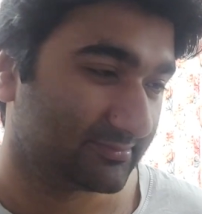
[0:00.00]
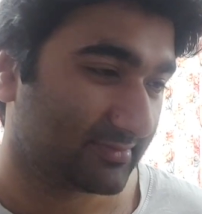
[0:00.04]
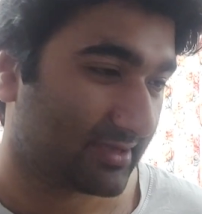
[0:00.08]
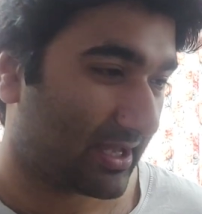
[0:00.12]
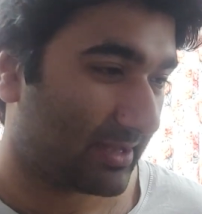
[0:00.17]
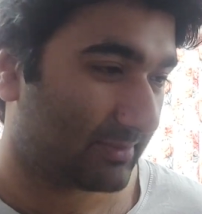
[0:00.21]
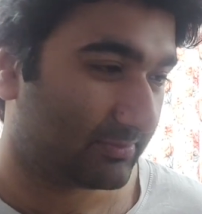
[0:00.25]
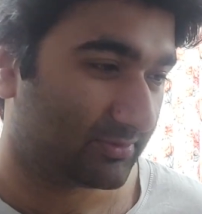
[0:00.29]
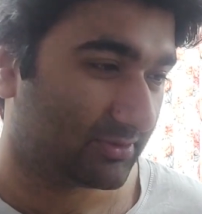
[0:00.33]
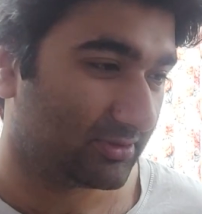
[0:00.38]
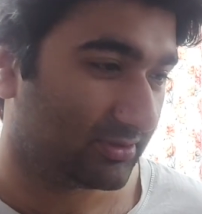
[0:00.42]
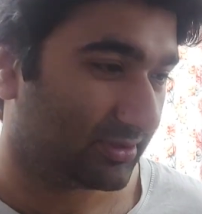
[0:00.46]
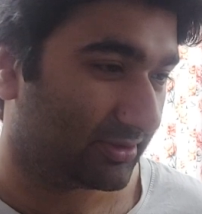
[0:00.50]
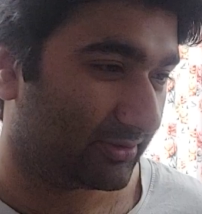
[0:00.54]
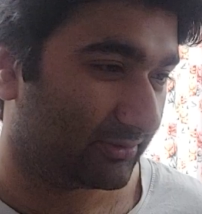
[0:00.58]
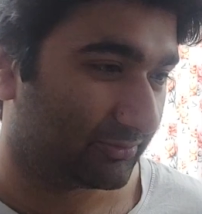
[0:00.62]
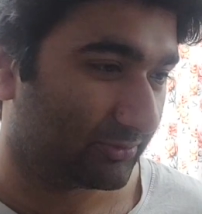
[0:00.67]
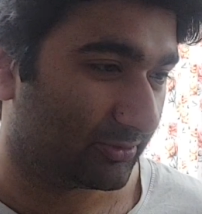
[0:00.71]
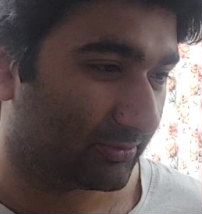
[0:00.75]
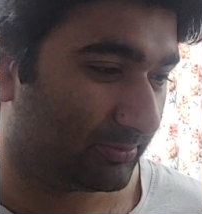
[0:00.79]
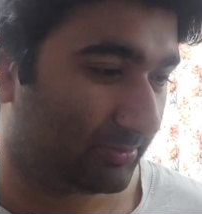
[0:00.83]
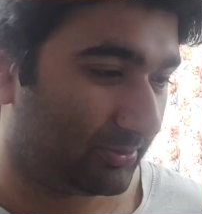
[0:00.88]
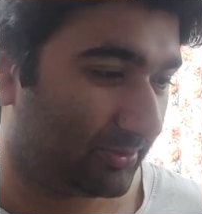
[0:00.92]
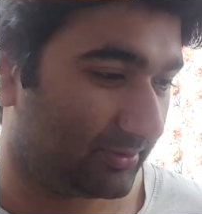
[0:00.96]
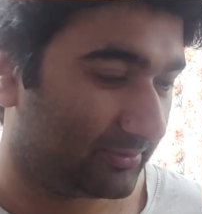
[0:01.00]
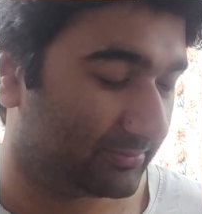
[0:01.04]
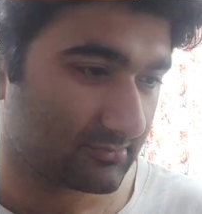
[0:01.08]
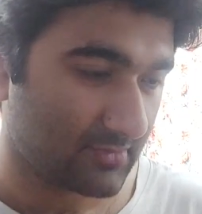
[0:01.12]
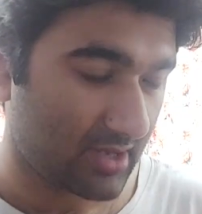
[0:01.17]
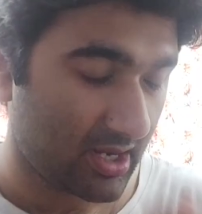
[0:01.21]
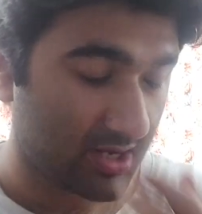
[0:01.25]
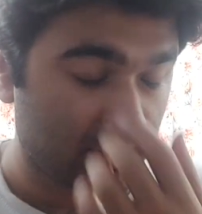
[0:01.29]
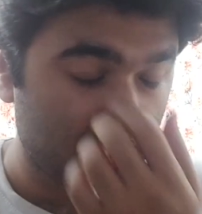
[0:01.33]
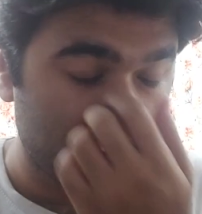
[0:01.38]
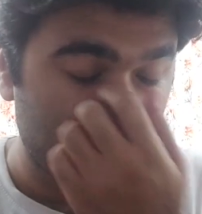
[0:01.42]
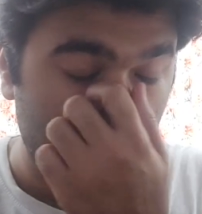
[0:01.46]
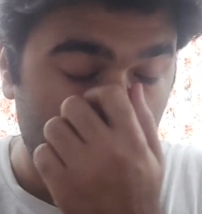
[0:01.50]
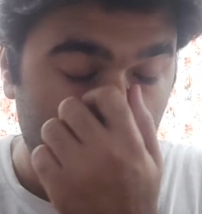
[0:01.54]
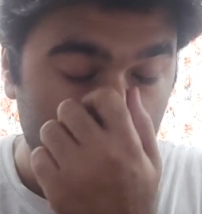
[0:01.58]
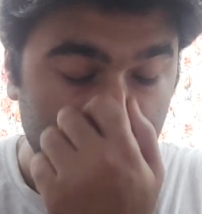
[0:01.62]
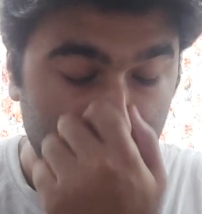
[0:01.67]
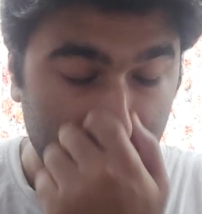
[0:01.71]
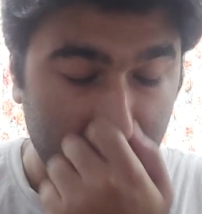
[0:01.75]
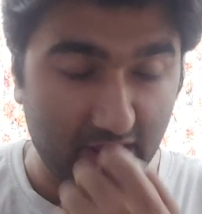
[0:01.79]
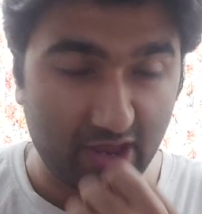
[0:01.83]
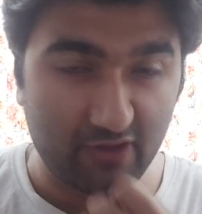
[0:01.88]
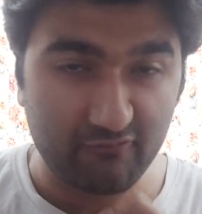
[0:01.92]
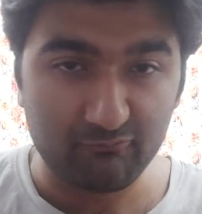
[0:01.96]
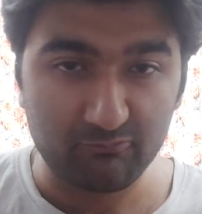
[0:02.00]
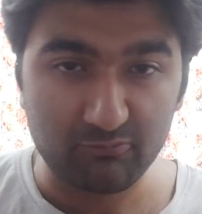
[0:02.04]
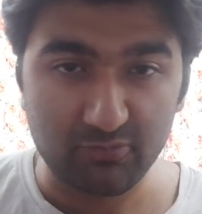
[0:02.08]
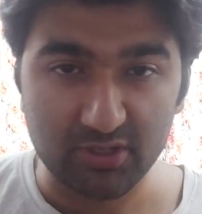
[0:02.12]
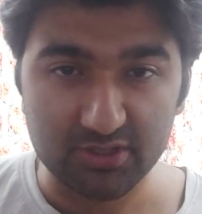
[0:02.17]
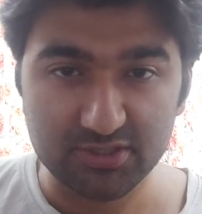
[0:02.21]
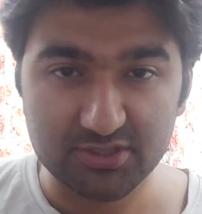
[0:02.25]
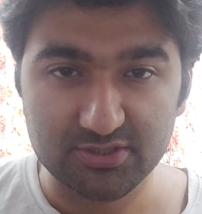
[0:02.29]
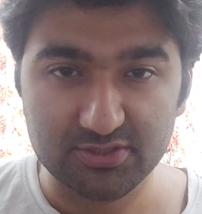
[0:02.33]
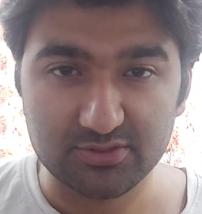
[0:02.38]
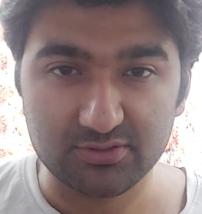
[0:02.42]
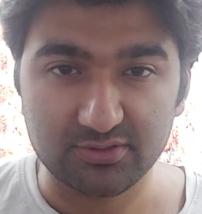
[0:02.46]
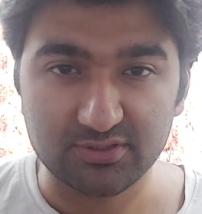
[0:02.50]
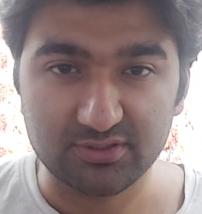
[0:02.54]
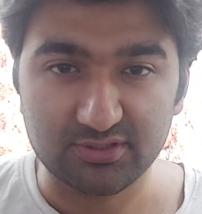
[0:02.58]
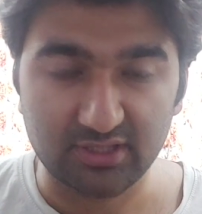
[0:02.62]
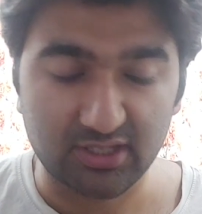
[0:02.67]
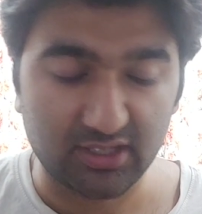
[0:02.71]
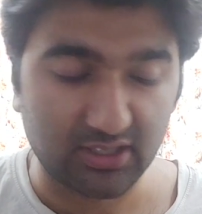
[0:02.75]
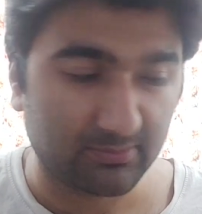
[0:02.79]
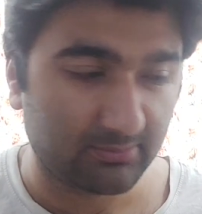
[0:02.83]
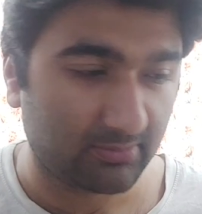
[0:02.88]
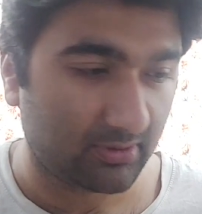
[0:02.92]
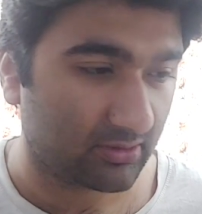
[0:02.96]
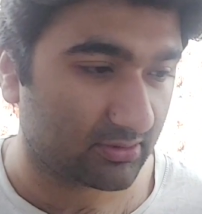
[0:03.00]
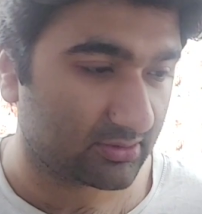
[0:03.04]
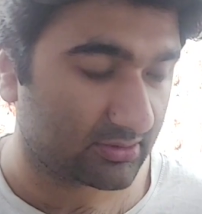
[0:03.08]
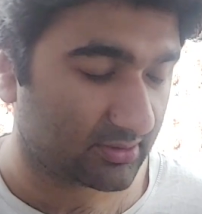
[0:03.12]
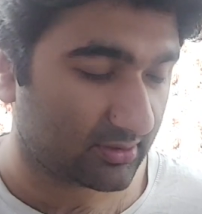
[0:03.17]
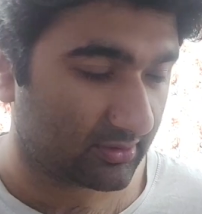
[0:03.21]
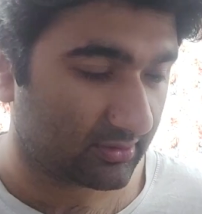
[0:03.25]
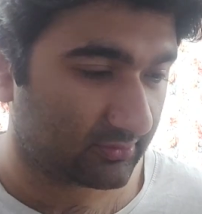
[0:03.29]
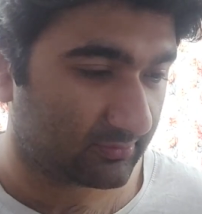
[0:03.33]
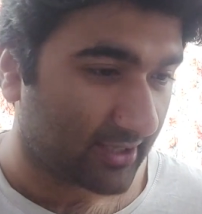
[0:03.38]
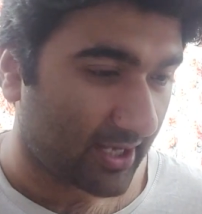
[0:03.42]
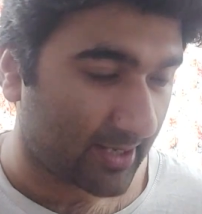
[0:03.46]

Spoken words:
Absolutely superb. I don't have much to say about this.